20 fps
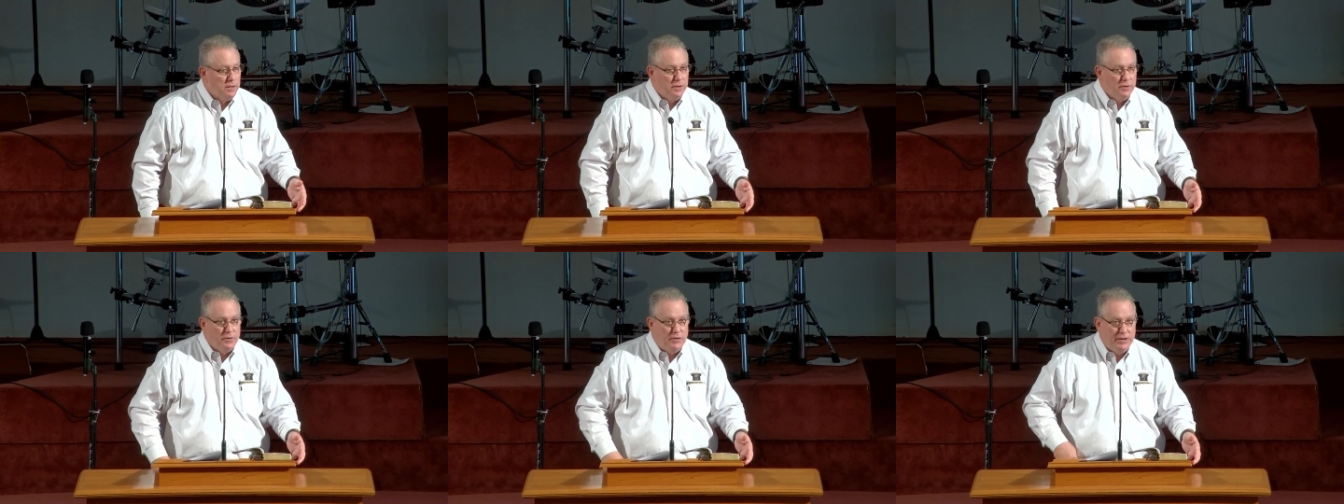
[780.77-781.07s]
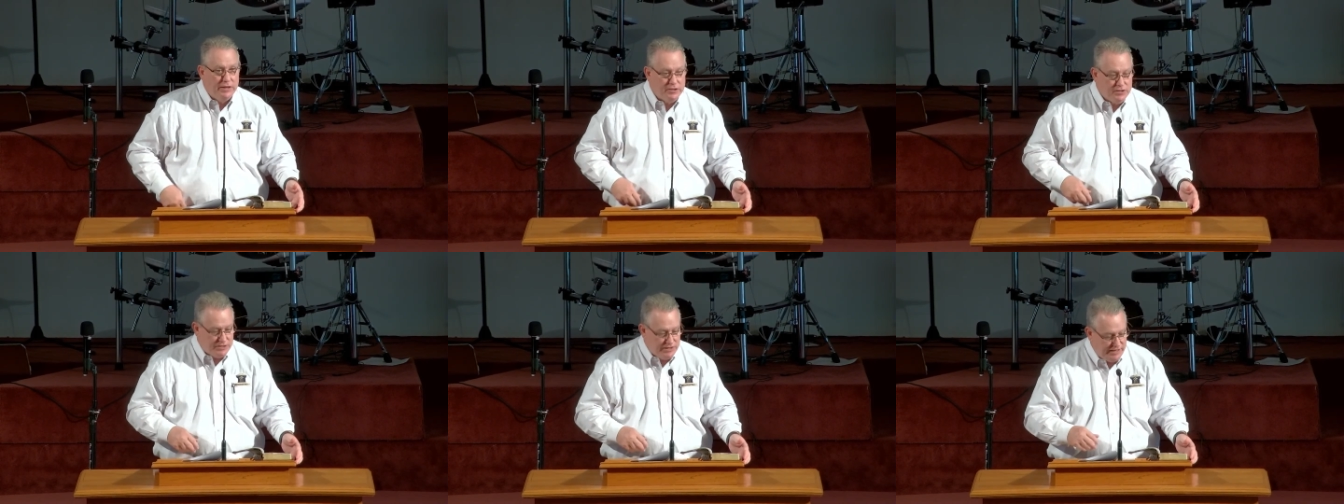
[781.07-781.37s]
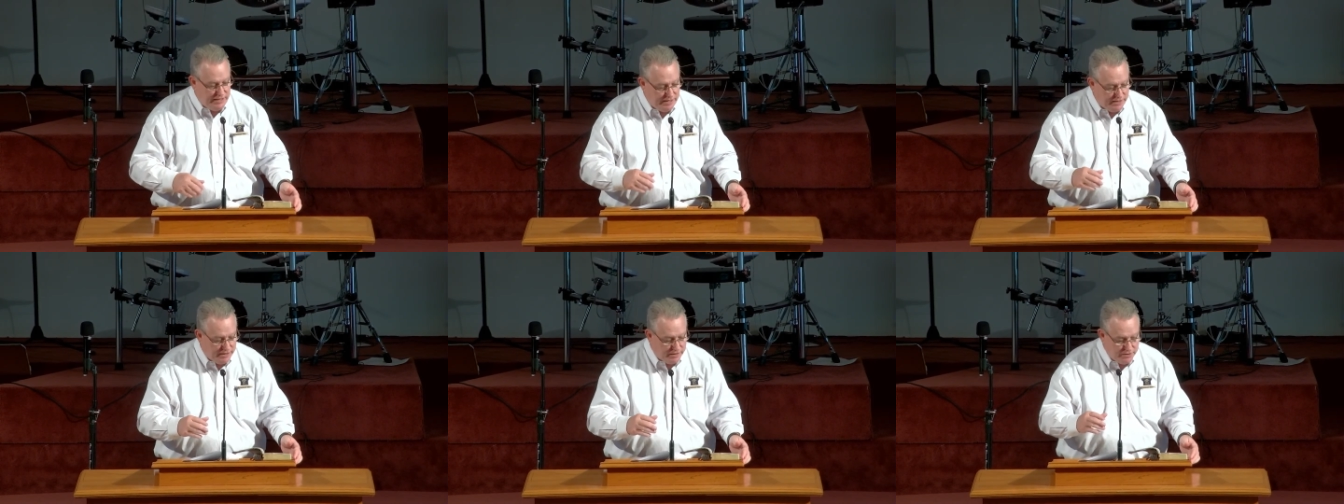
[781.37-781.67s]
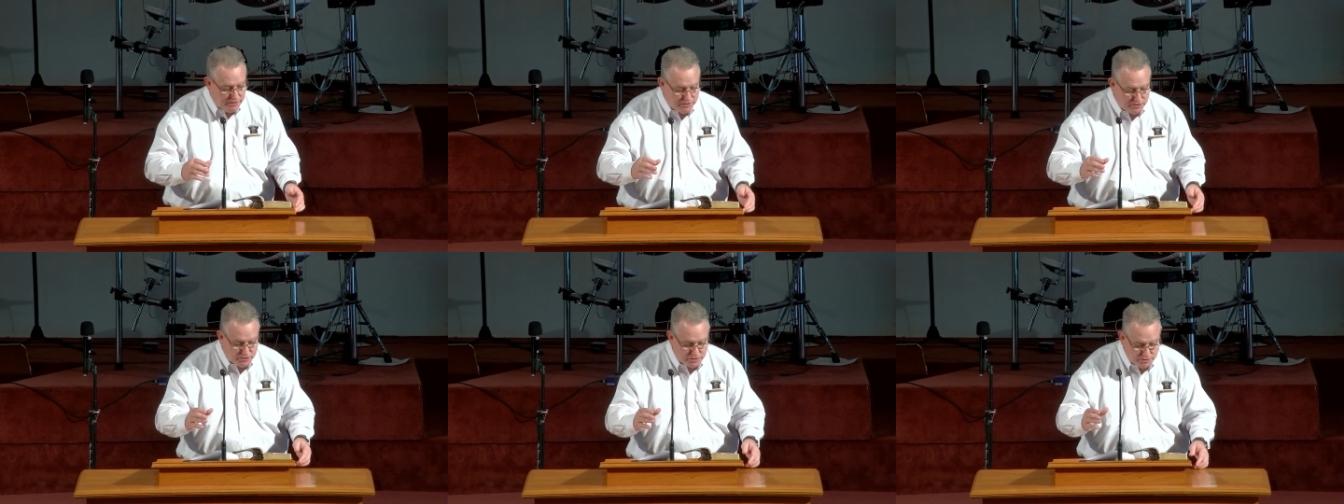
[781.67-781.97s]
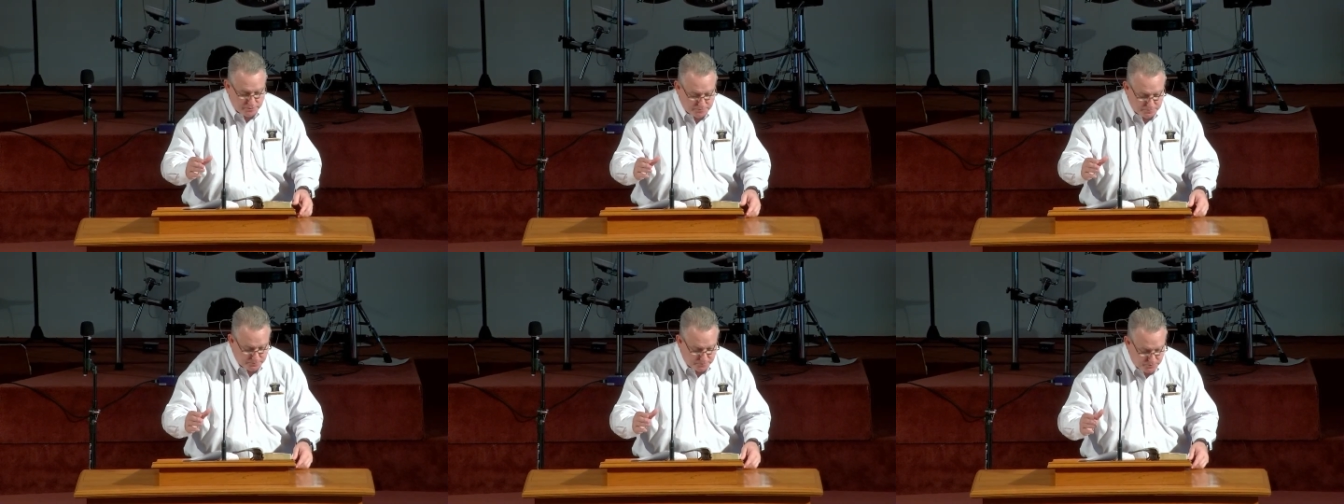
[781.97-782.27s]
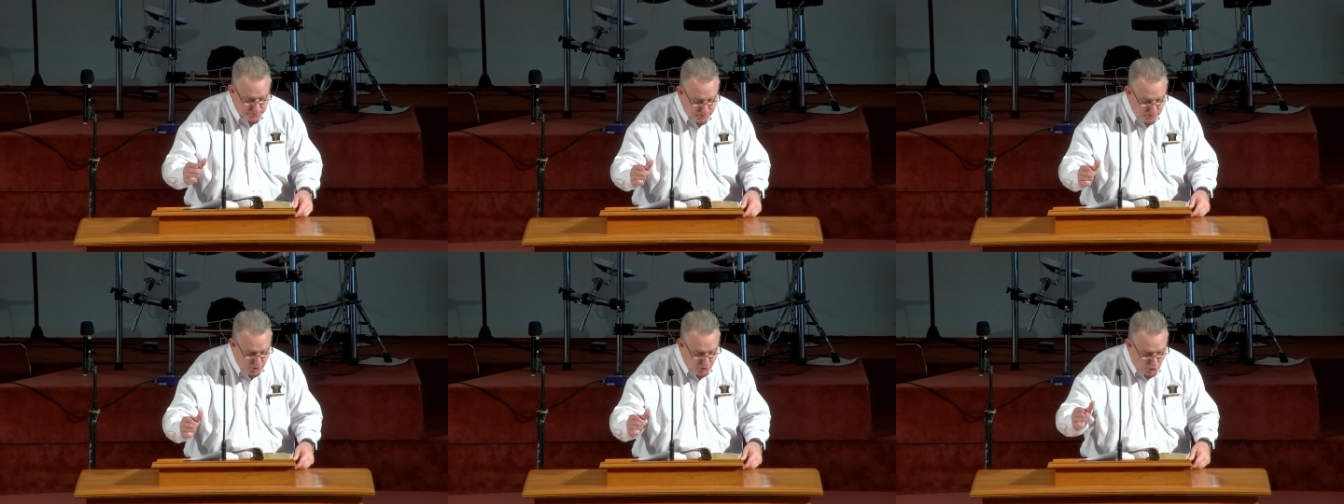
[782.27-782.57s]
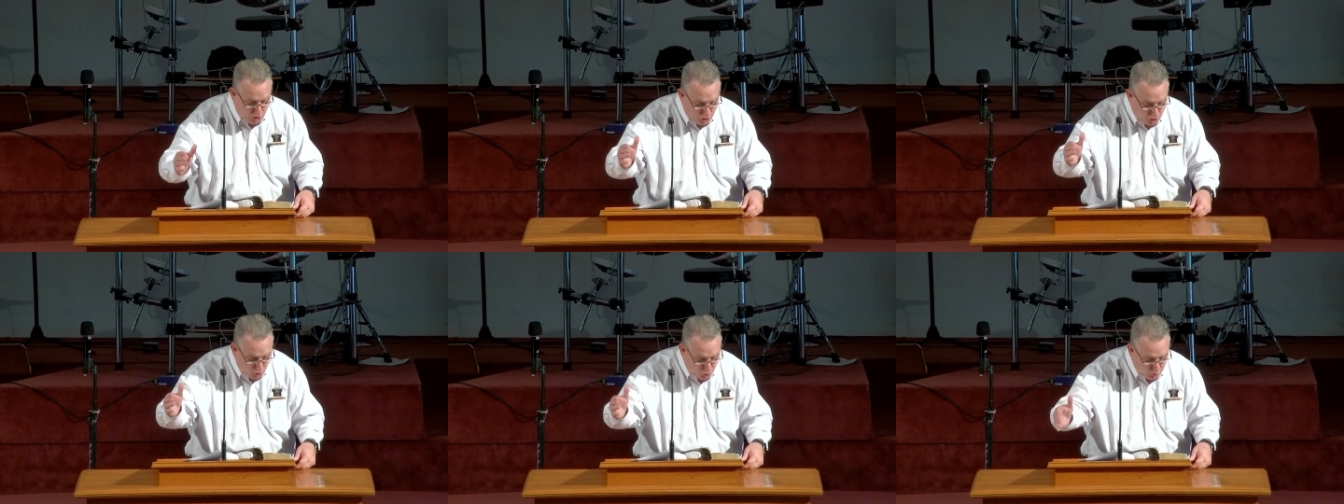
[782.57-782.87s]
This is
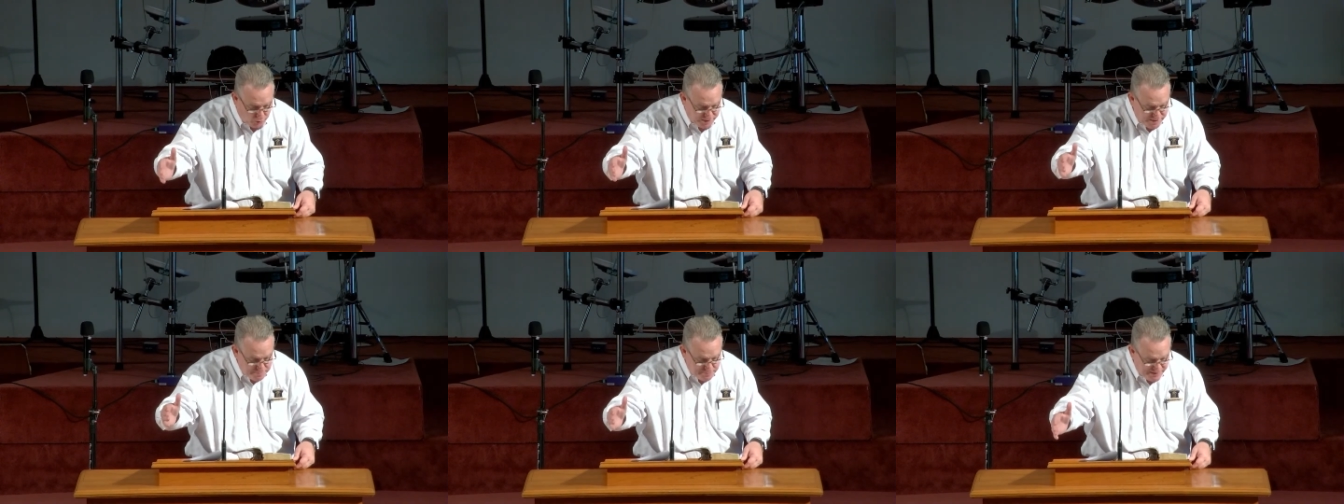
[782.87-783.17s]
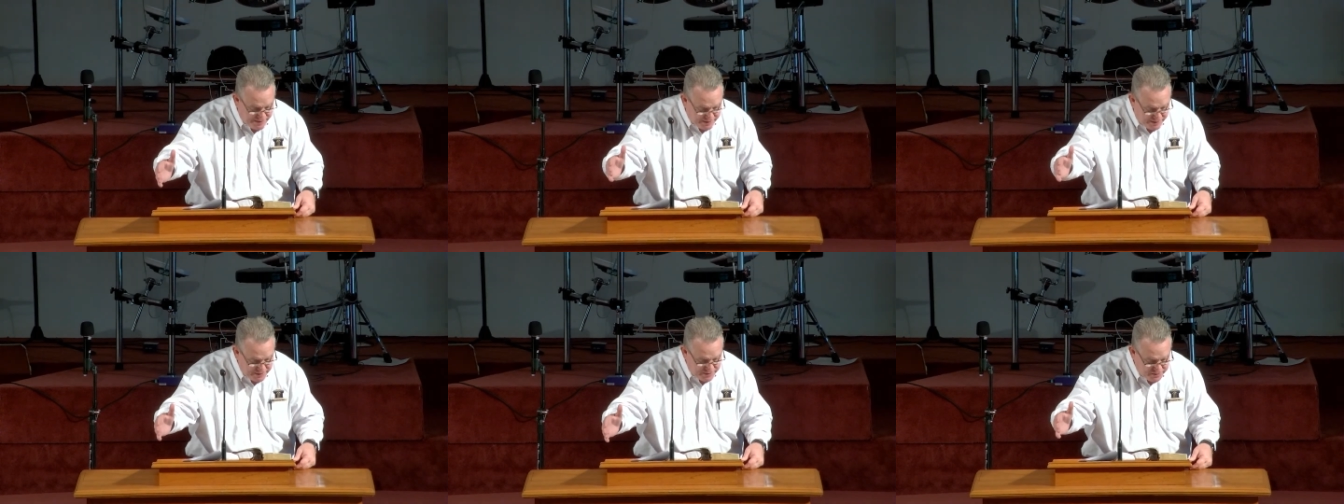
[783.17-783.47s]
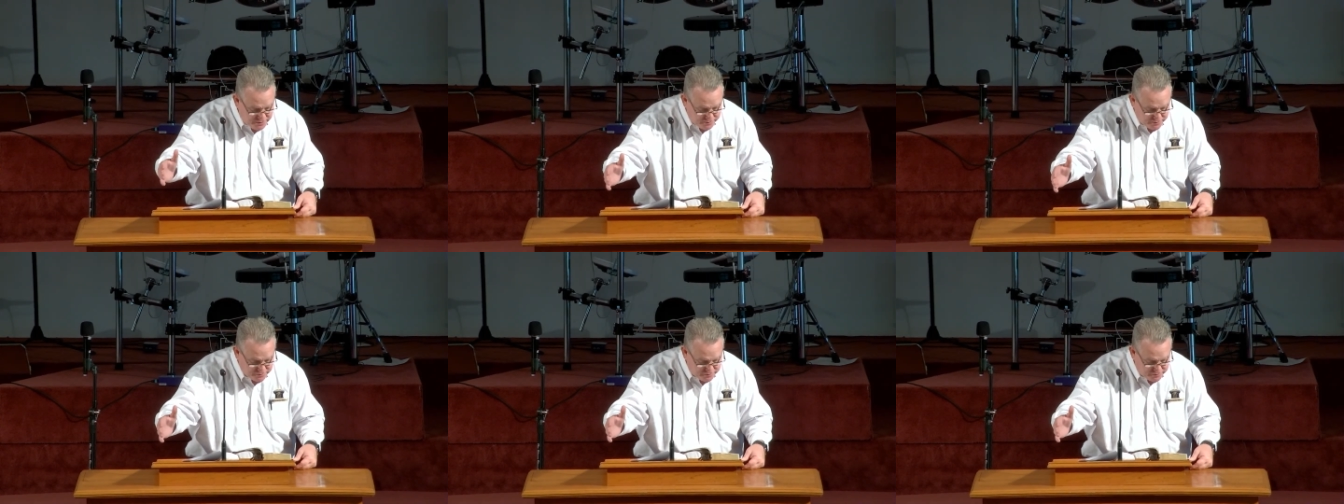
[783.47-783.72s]
holy men